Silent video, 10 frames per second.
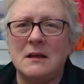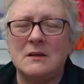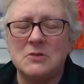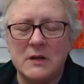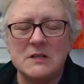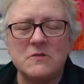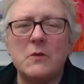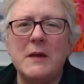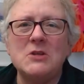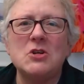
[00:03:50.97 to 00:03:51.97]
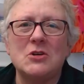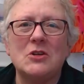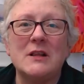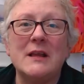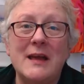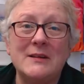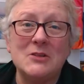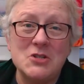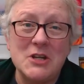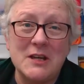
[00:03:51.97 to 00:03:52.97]
transformational
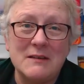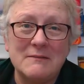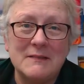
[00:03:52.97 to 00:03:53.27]
energy.